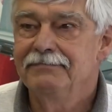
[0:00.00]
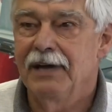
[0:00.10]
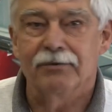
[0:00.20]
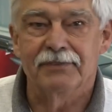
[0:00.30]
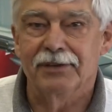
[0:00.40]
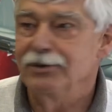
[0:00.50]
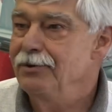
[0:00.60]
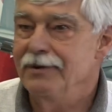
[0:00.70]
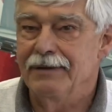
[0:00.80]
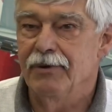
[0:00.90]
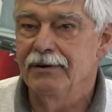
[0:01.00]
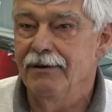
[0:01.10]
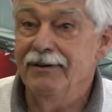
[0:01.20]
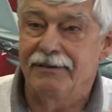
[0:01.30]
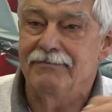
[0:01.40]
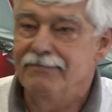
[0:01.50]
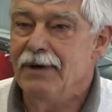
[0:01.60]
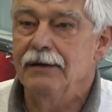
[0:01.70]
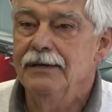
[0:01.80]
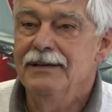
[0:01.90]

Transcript: I don't think you do anymore. Oh, yeah. Well,